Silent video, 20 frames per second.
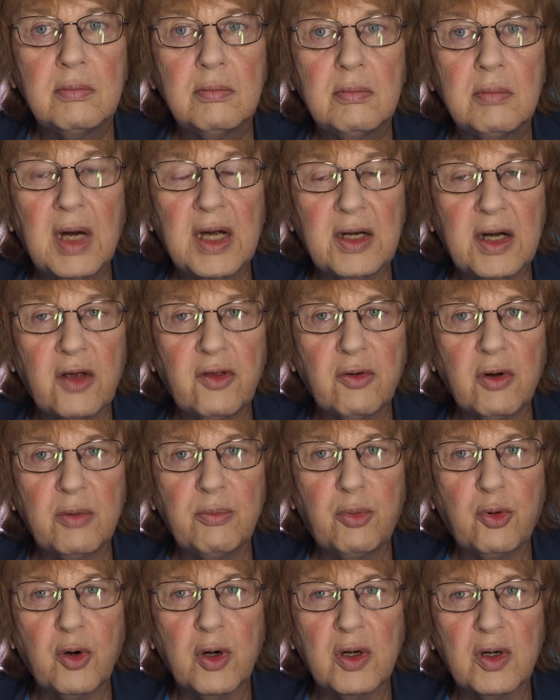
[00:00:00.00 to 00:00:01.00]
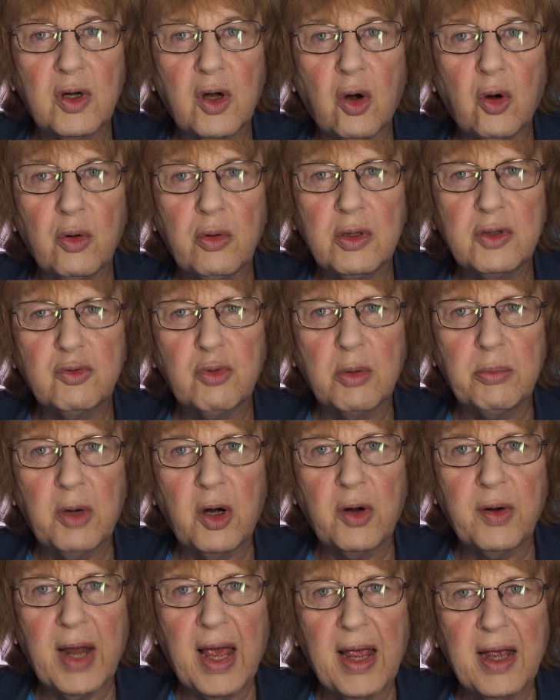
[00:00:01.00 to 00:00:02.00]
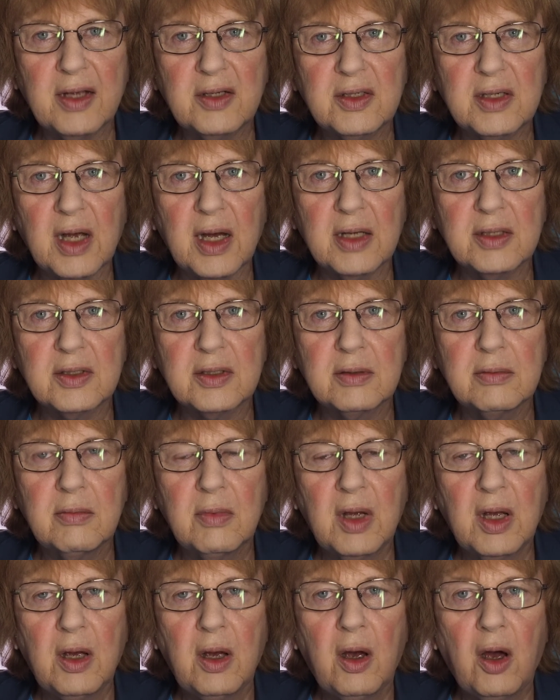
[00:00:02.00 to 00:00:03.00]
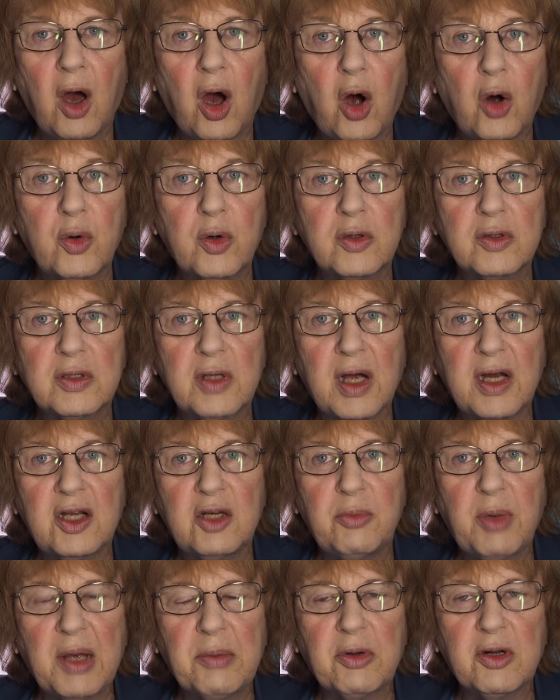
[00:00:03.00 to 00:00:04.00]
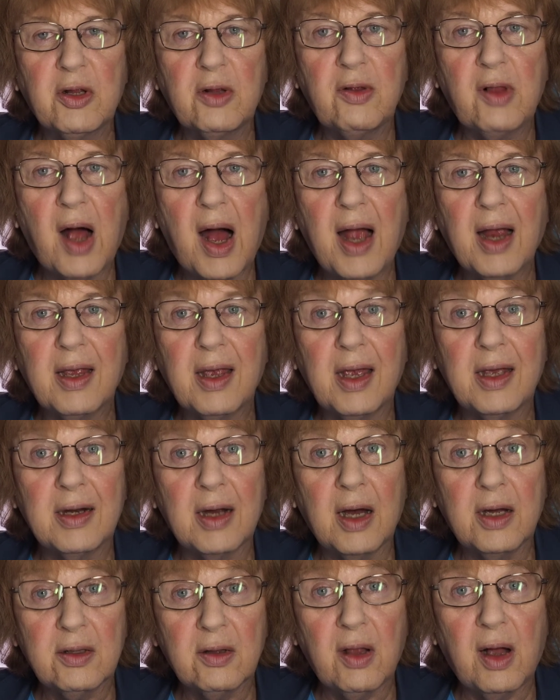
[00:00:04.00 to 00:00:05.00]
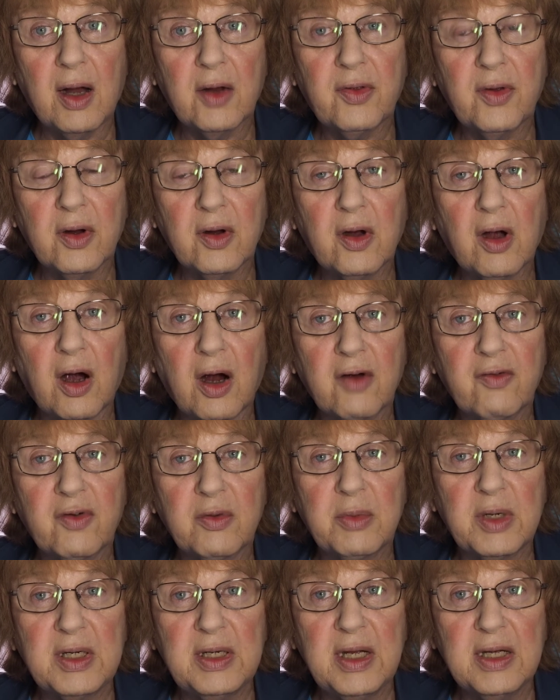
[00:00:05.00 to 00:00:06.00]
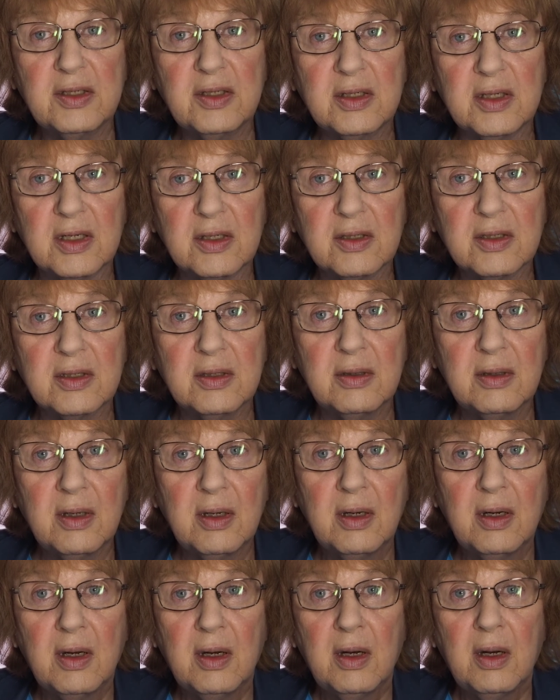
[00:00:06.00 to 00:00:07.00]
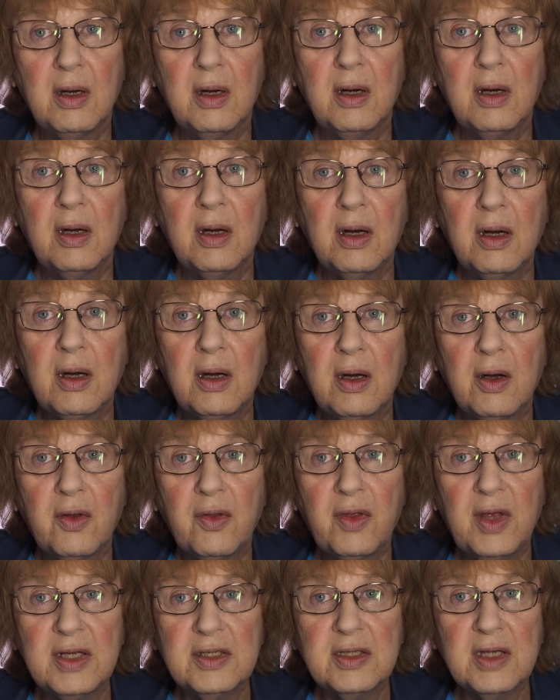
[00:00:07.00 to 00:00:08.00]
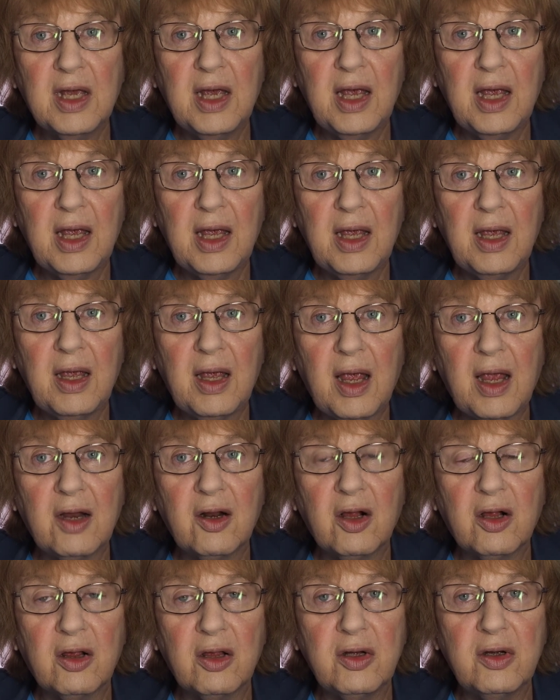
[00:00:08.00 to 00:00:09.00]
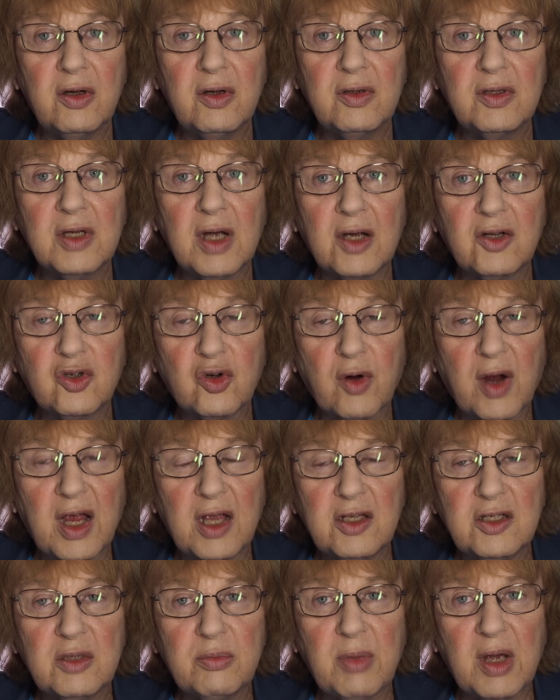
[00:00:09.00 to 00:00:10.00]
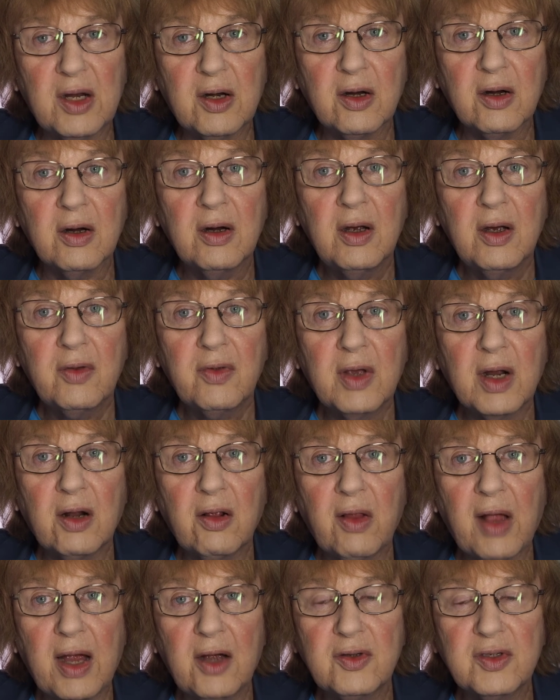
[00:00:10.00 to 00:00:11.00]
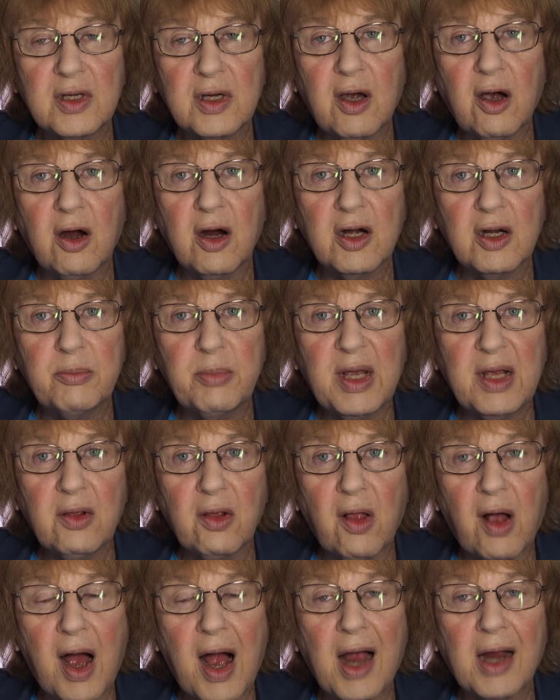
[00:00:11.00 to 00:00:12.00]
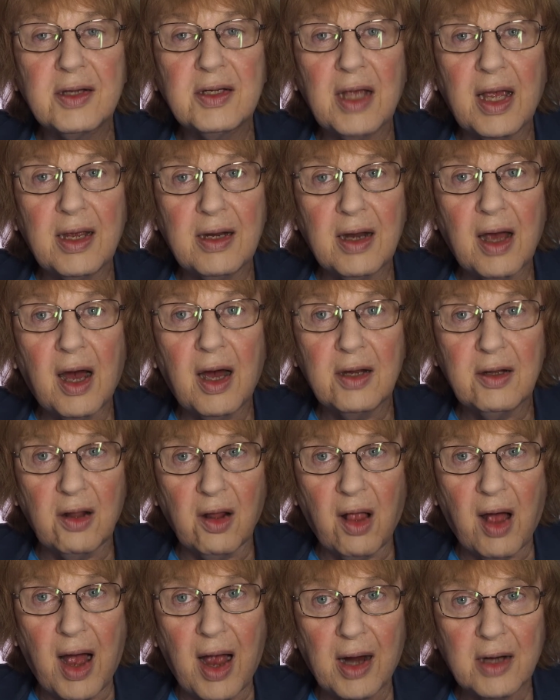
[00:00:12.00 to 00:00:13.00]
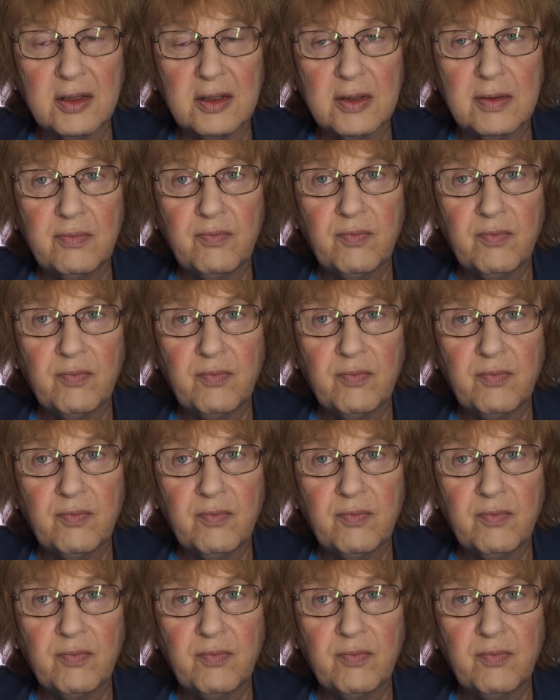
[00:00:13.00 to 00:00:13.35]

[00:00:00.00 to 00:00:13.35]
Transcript: Another important goal was remote access. Owners like to be able to lock and unlock their car from a distance. This key includes a transmitter that allows the car to be locked and unlocked.